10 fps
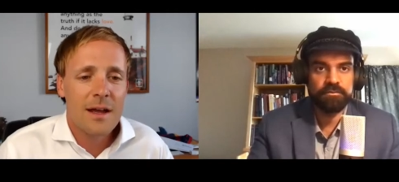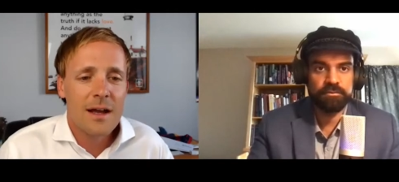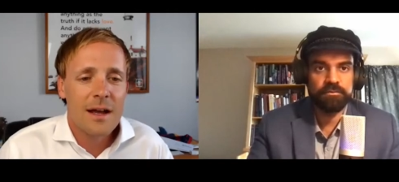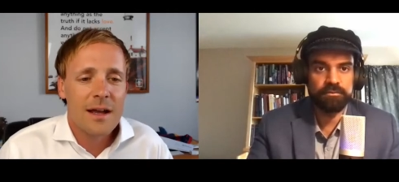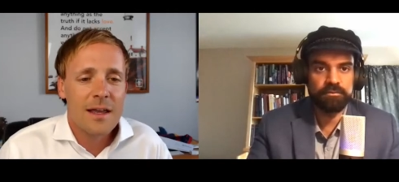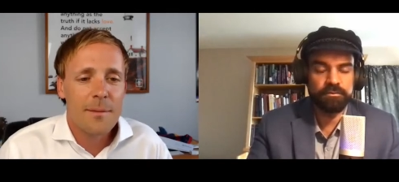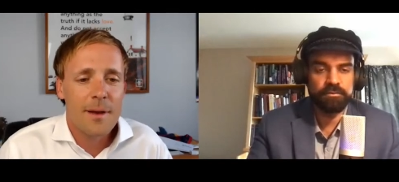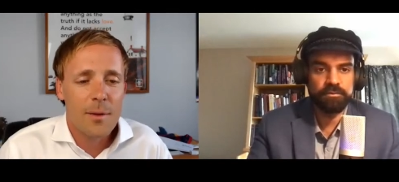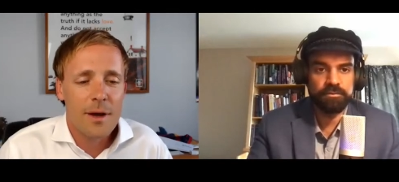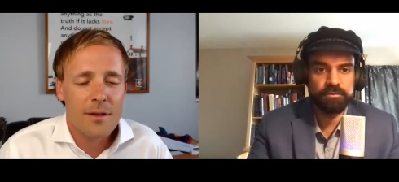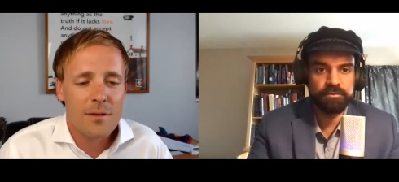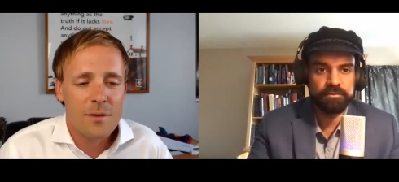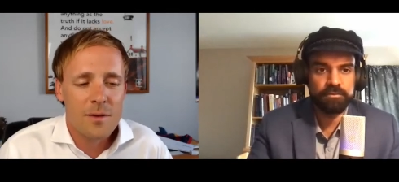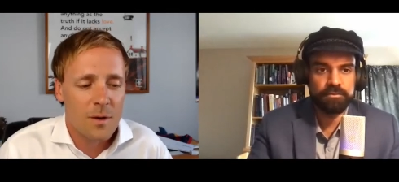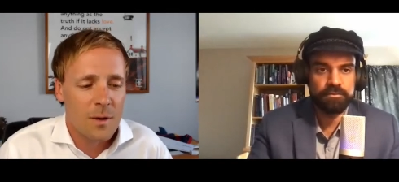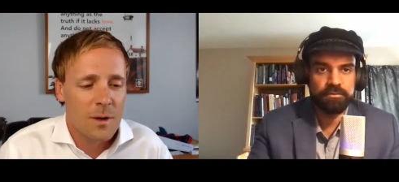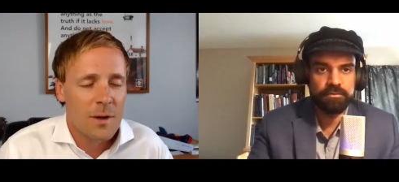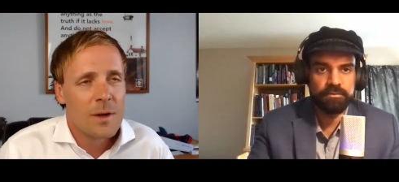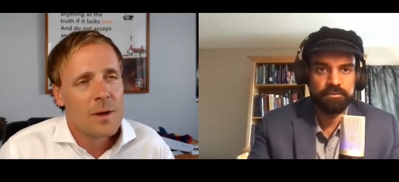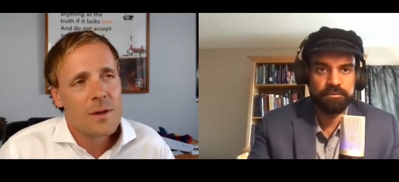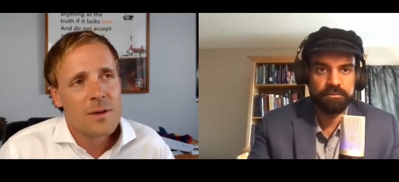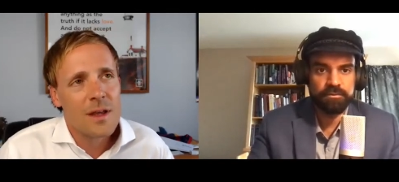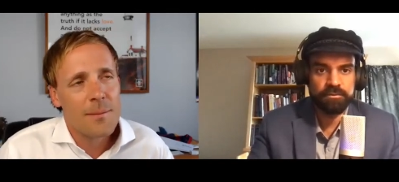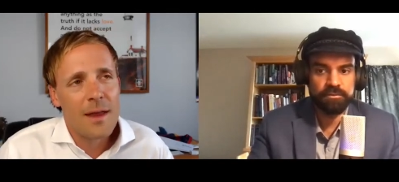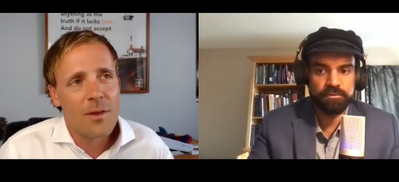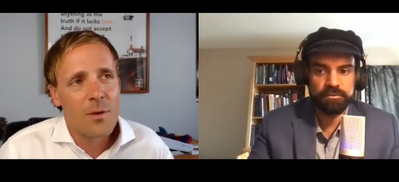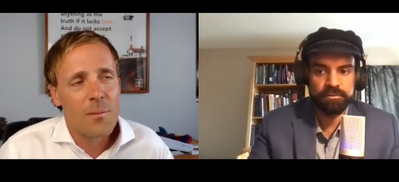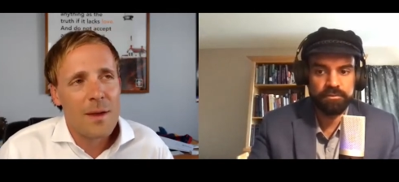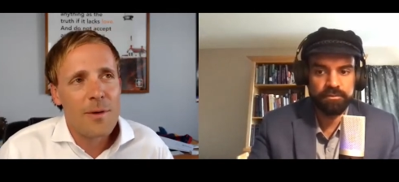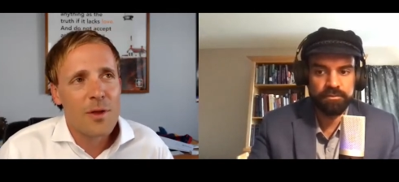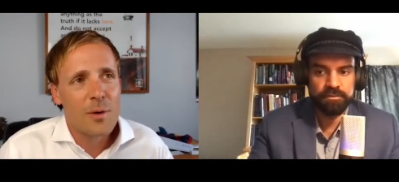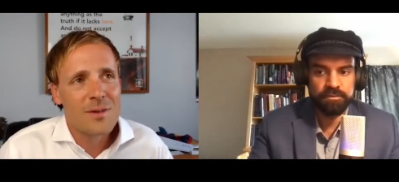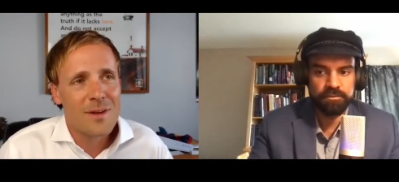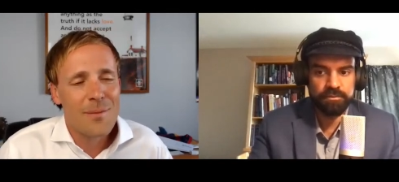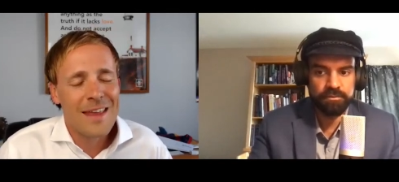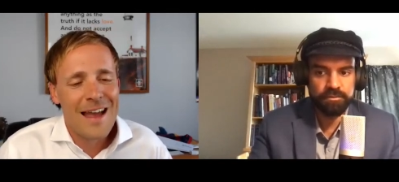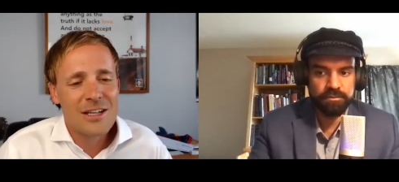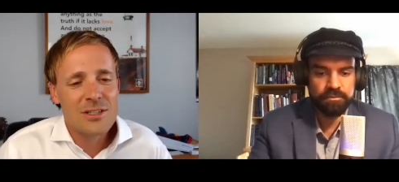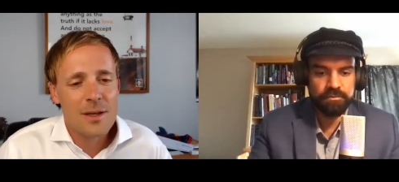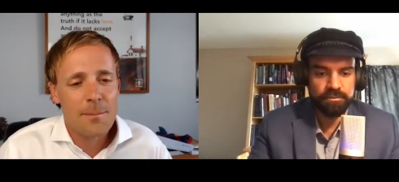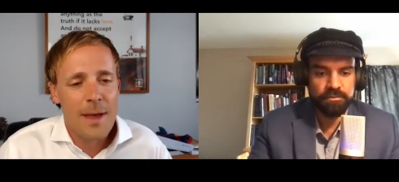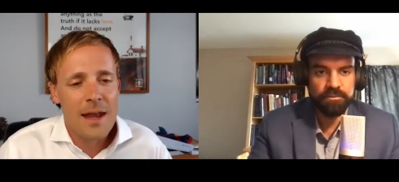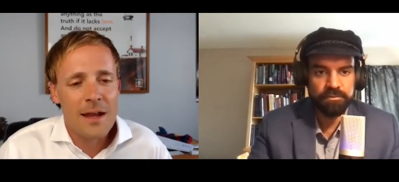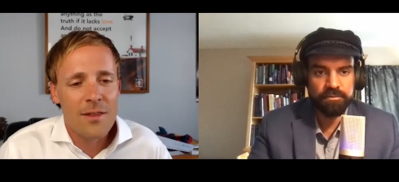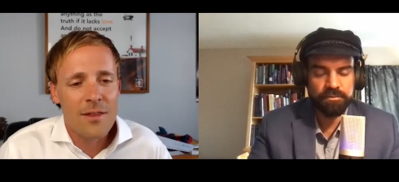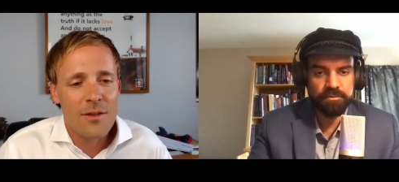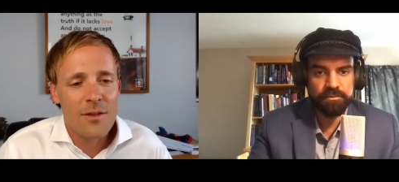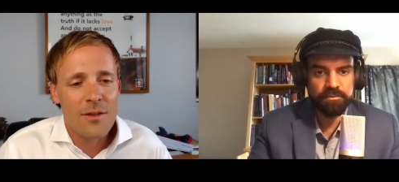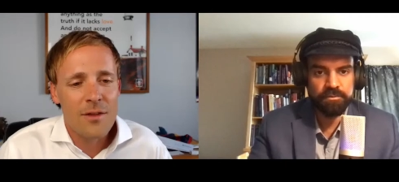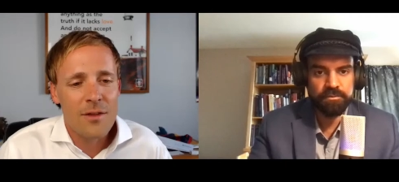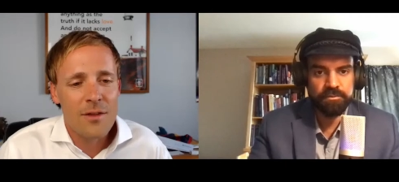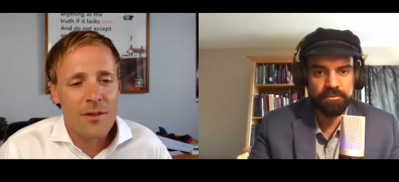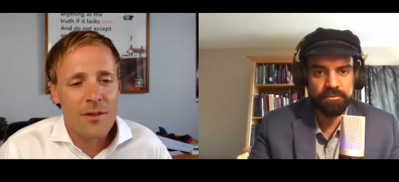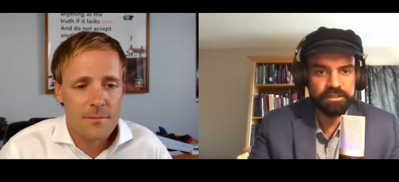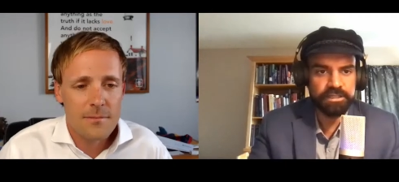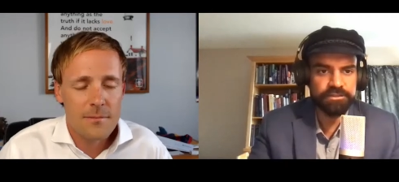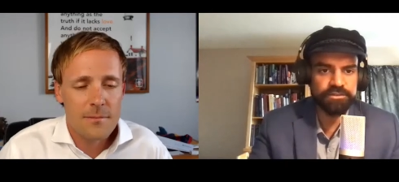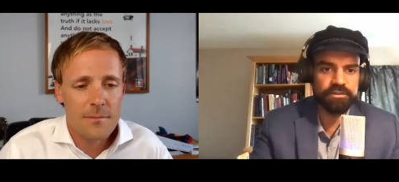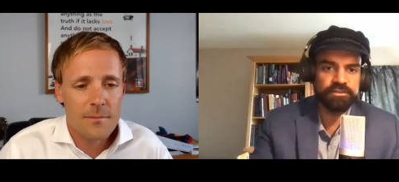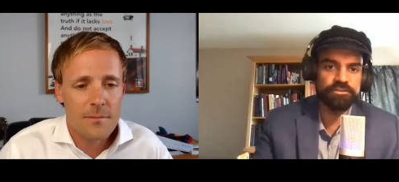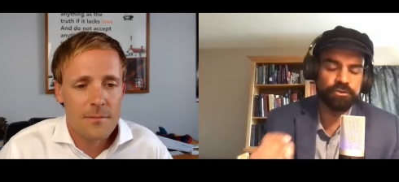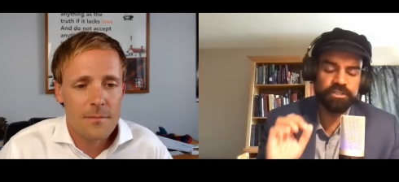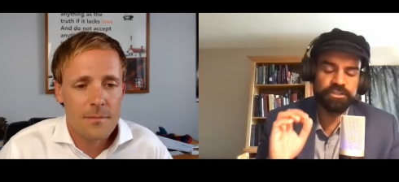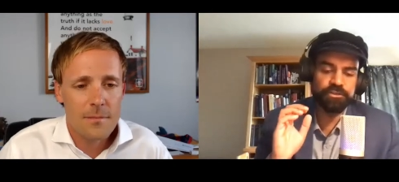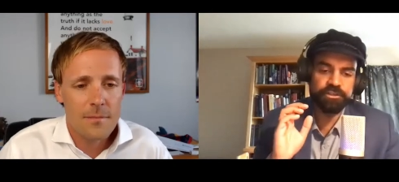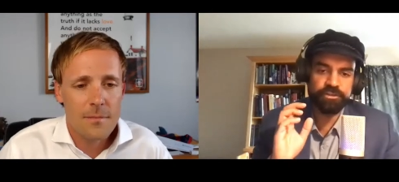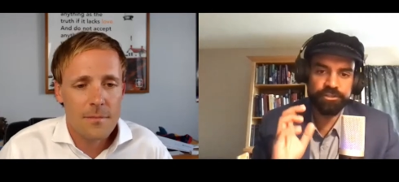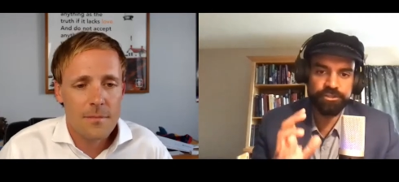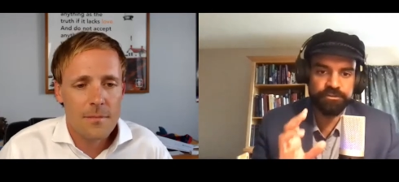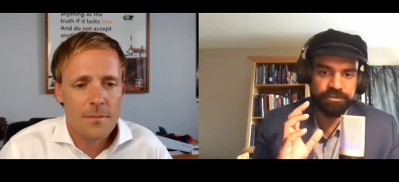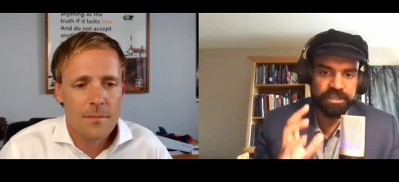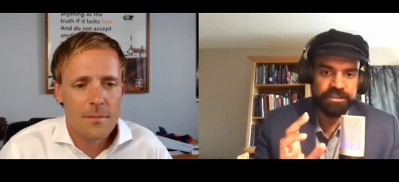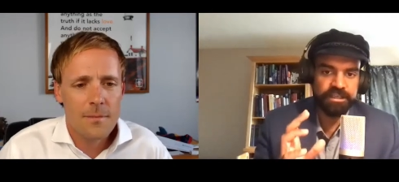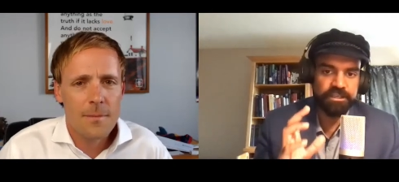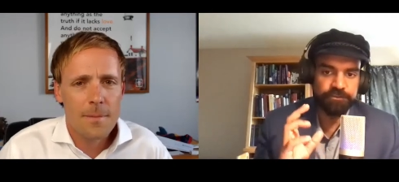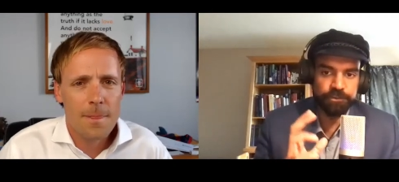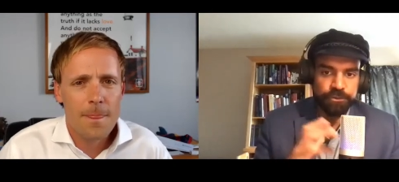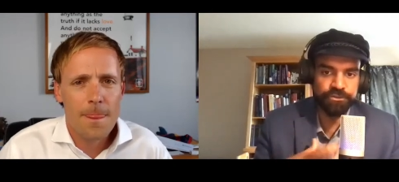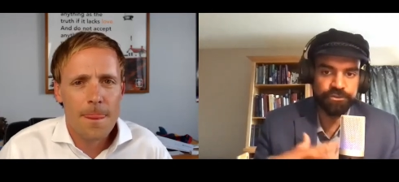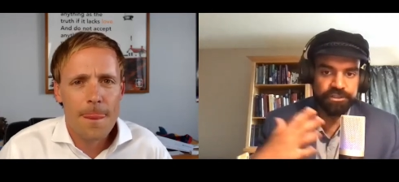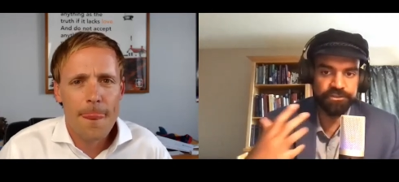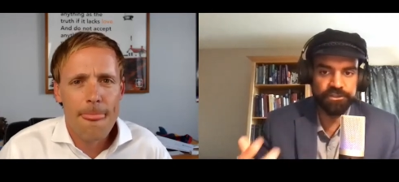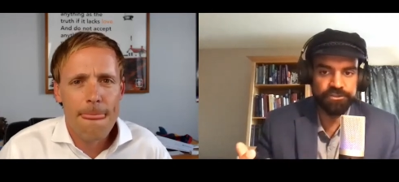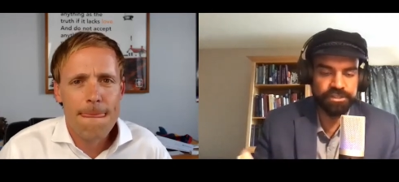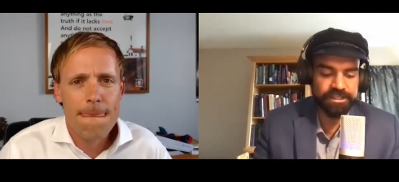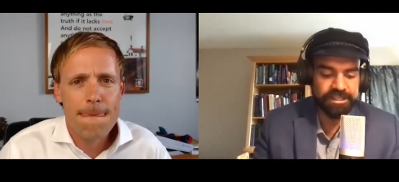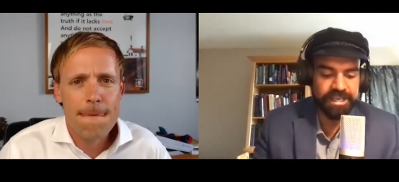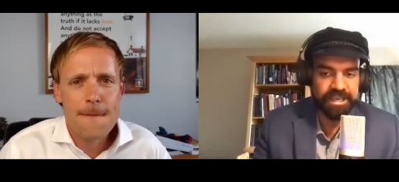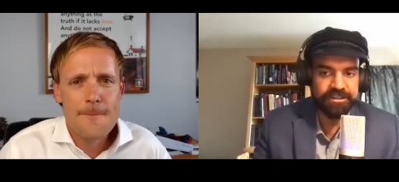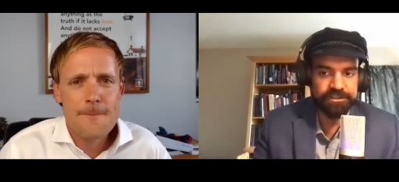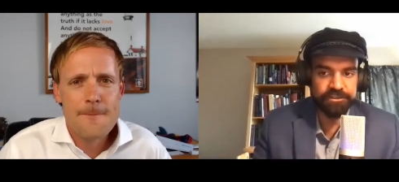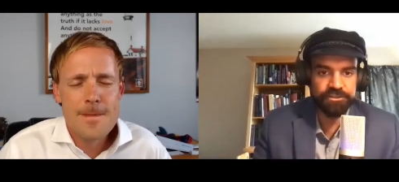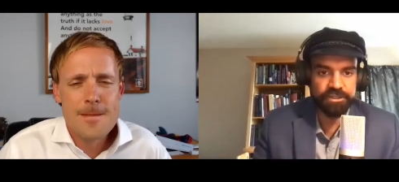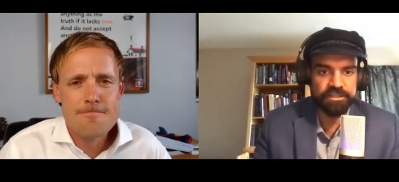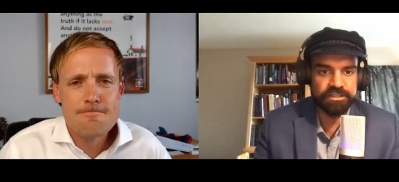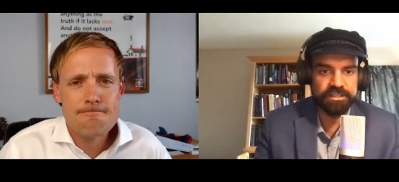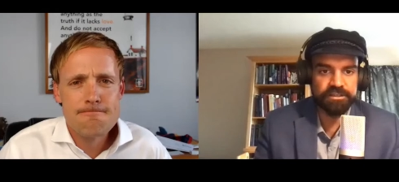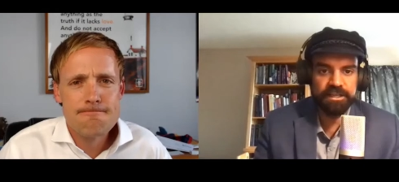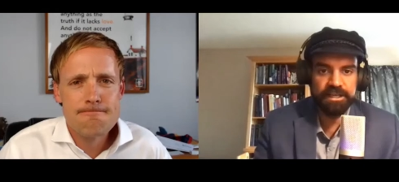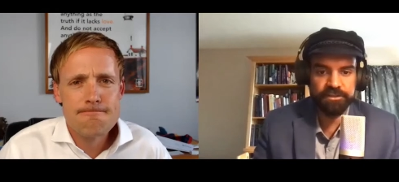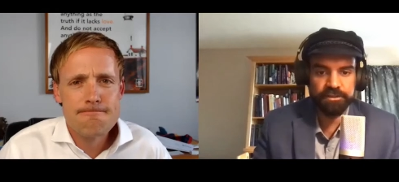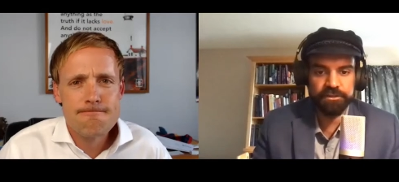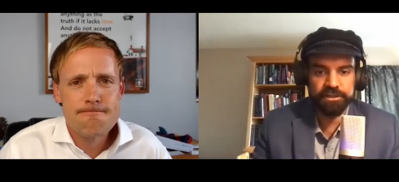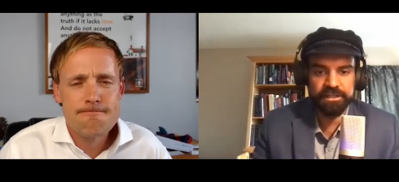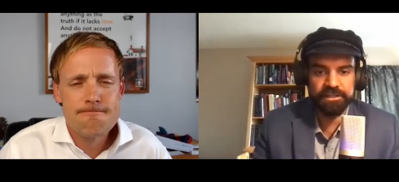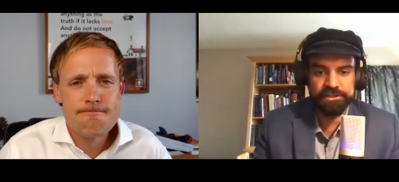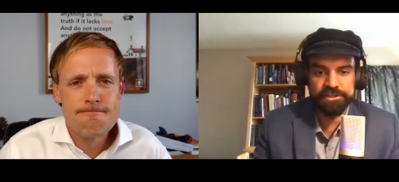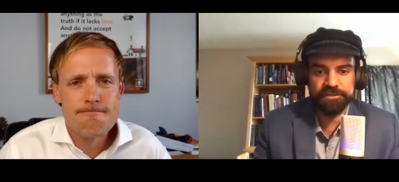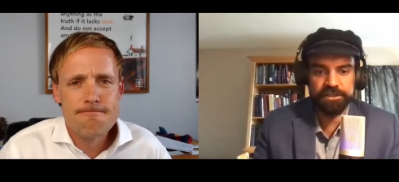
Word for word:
Speaker 1: uh, mm-hmm. uh, in many ways. And so, saying, man, there, maybe there was something actually embedded in the
Speaker 2: Reformation. so, did your Christian faith influence your decision at the end to start the Classic Learning Initiative?